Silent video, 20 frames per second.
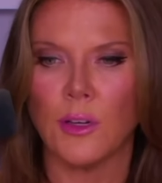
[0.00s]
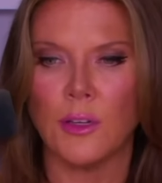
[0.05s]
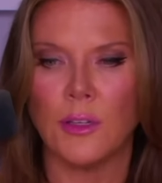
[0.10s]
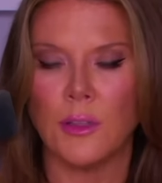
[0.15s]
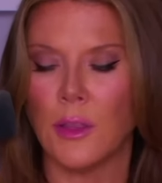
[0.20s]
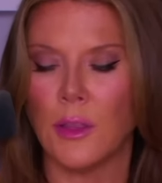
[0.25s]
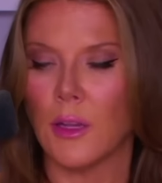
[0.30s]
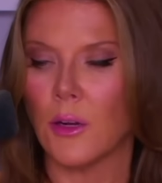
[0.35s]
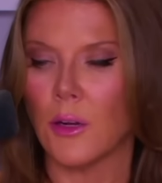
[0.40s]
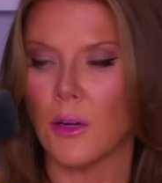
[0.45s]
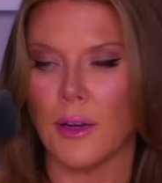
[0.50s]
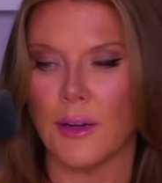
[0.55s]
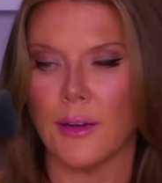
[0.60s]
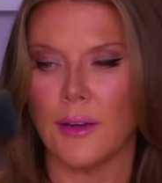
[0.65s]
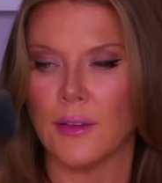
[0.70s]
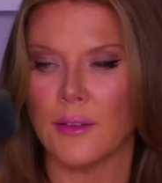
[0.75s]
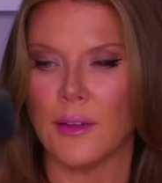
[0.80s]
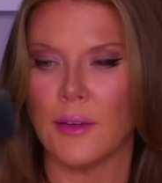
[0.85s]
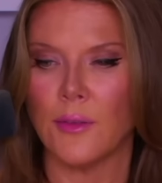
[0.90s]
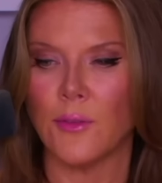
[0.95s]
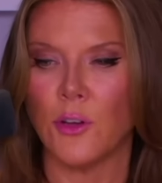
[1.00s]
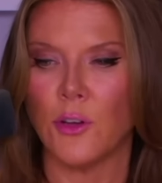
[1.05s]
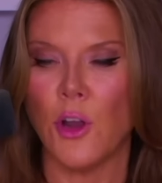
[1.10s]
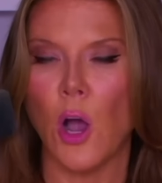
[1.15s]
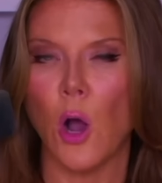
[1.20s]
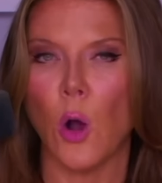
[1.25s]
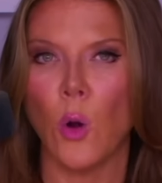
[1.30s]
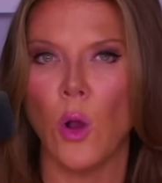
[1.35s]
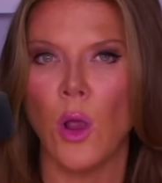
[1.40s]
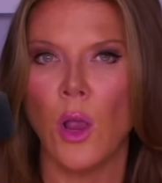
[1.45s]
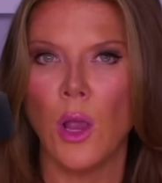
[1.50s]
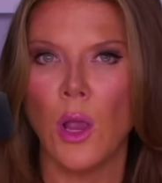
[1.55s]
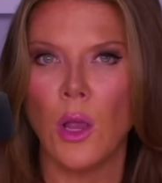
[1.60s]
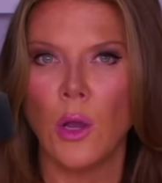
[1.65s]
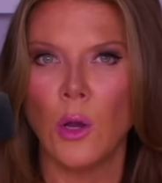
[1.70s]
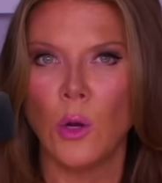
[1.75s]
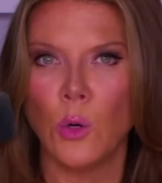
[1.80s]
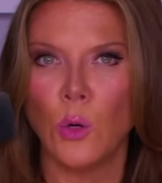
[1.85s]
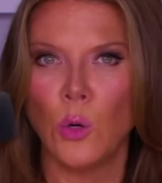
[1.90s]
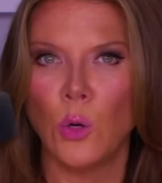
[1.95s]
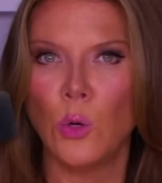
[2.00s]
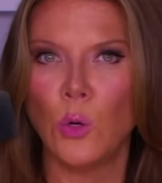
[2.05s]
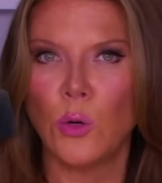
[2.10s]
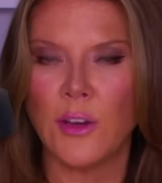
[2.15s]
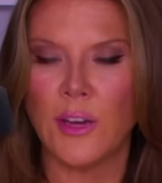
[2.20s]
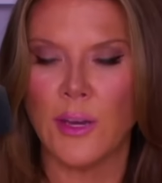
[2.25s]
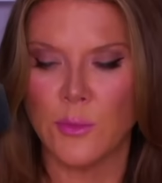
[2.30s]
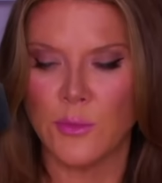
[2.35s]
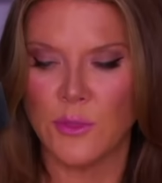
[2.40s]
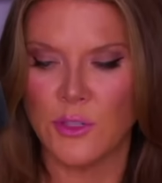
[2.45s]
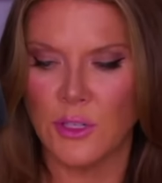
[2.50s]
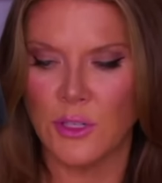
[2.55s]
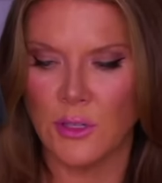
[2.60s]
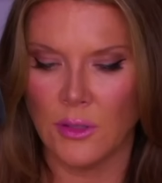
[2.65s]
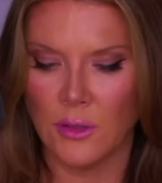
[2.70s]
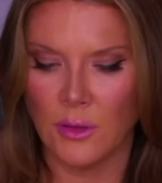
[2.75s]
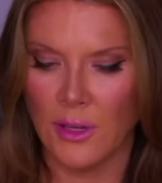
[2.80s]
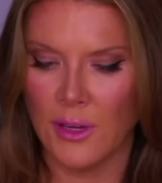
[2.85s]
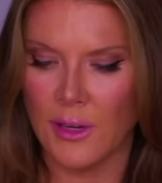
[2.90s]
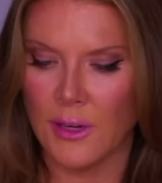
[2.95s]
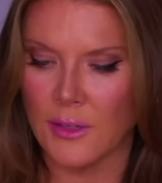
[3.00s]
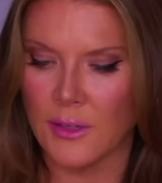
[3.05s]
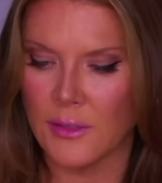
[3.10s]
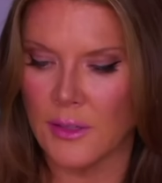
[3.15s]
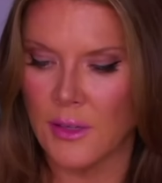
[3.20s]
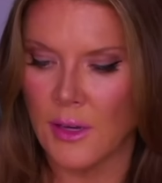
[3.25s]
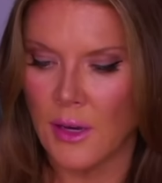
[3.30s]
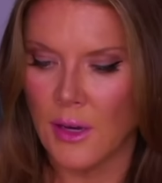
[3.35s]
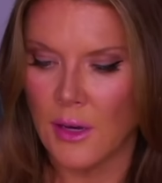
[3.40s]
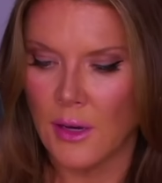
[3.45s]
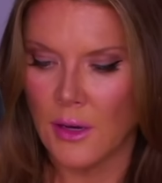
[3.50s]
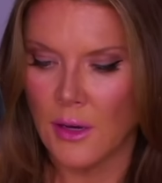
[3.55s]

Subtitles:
He literally doesn't even know who Kim Cheatle is.